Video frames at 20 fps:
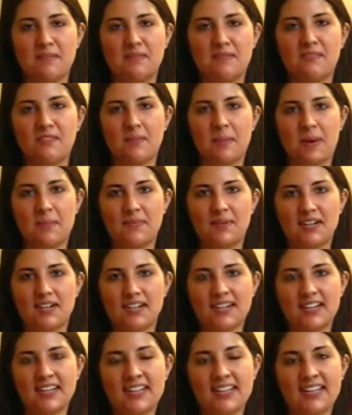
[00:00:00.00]

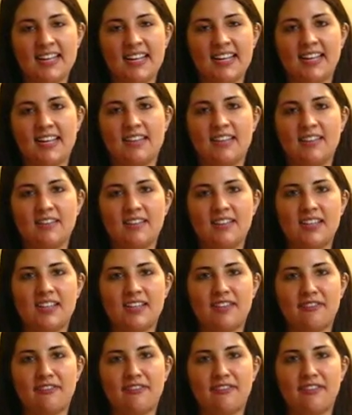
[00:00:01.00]
Remember, even
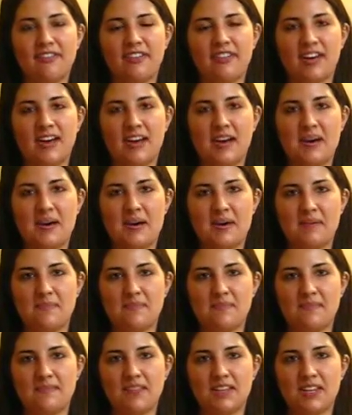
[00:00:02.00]
if
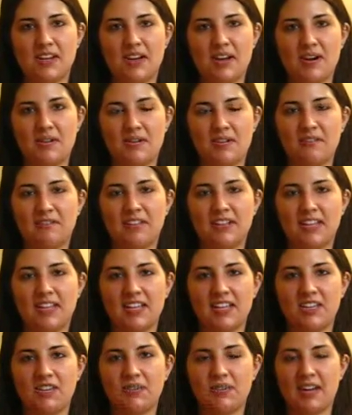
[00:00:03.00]
you feel
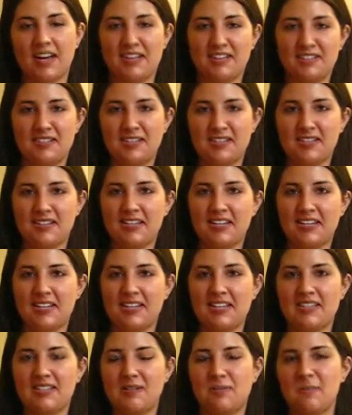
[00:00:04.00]
like you constantly
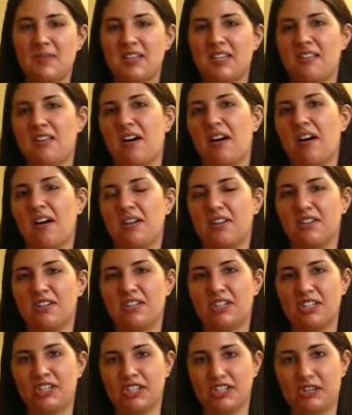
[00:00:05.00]
need to be the
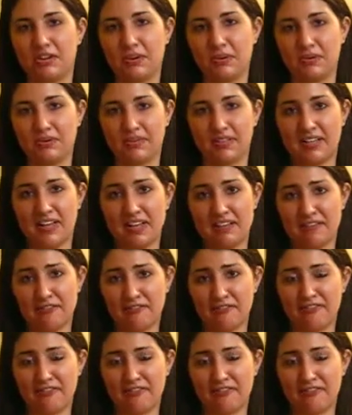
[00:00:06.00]
author to your own life,